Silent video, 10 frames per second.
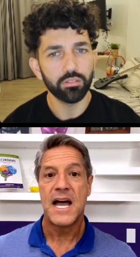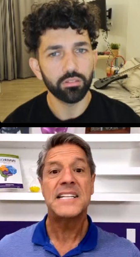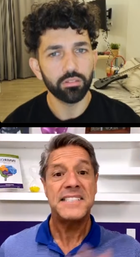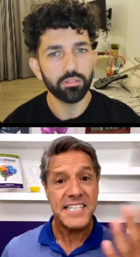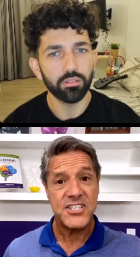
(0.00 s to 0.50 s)
Speaker 1: a
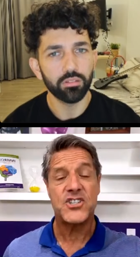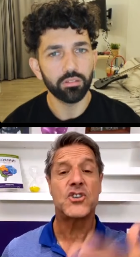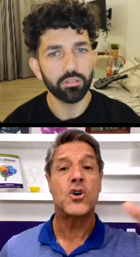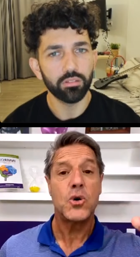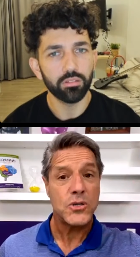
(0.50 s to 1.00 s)
teacher
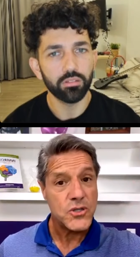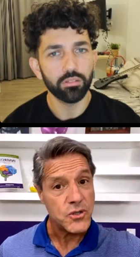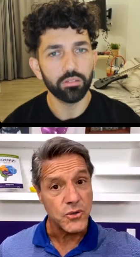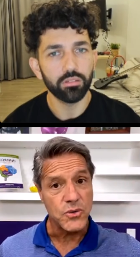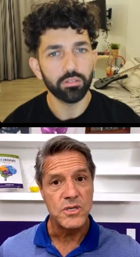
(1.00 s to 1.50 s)
or
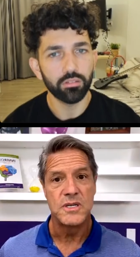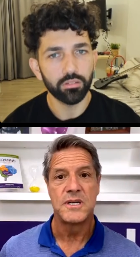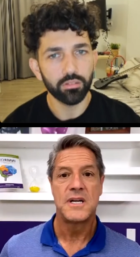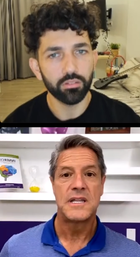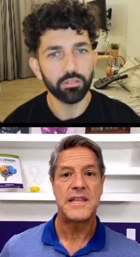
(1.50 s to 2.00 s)
two
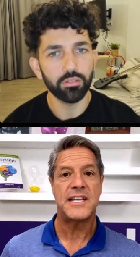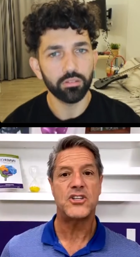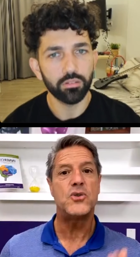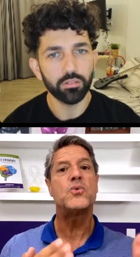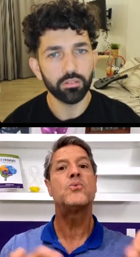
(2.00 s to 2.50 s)
that
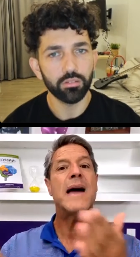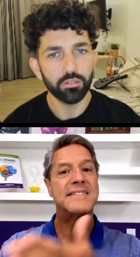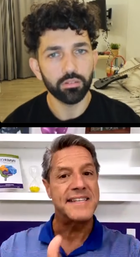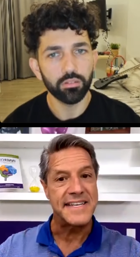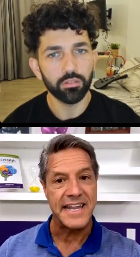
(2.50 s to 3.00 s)
you
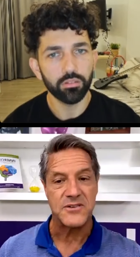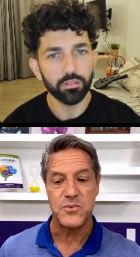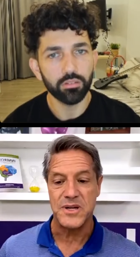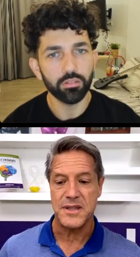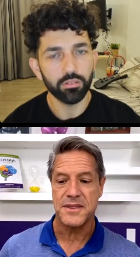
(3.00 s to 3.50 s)
resonate
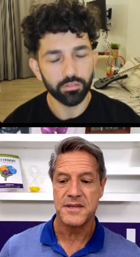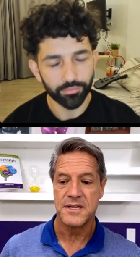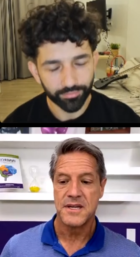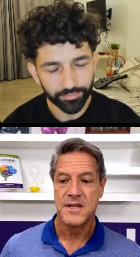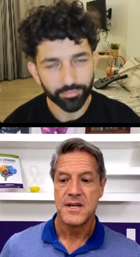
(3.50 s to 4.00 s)
with
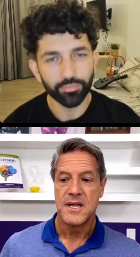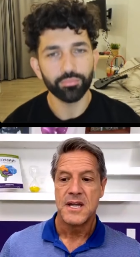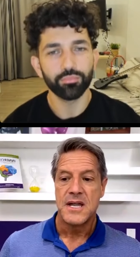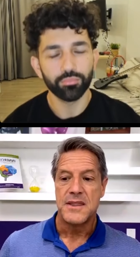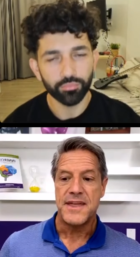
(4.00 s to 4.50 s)

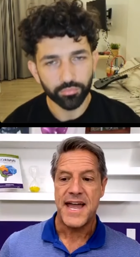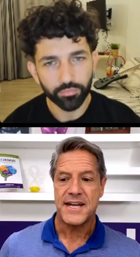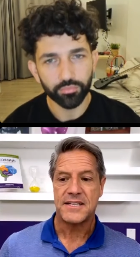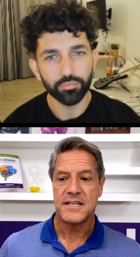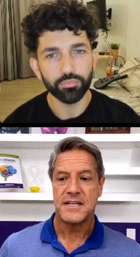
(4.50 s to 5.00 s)
that